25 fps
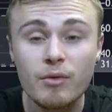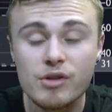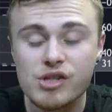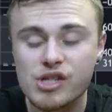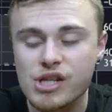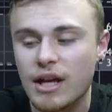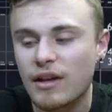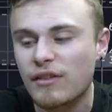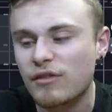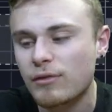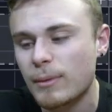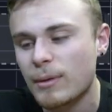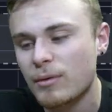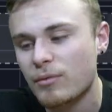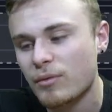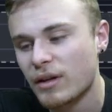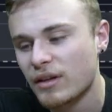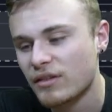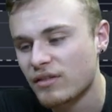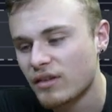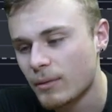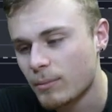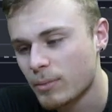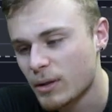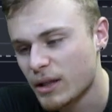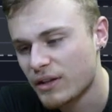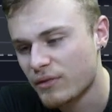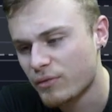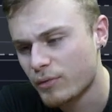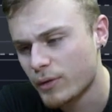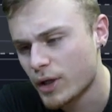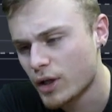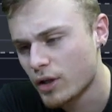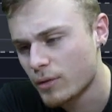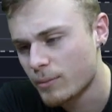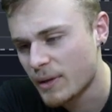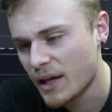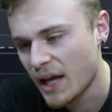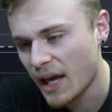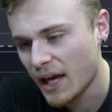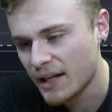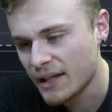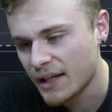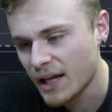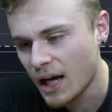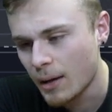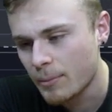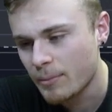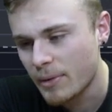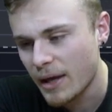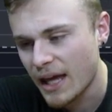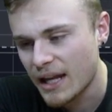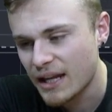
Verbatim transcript: which gives me reason to believe we could be heading up.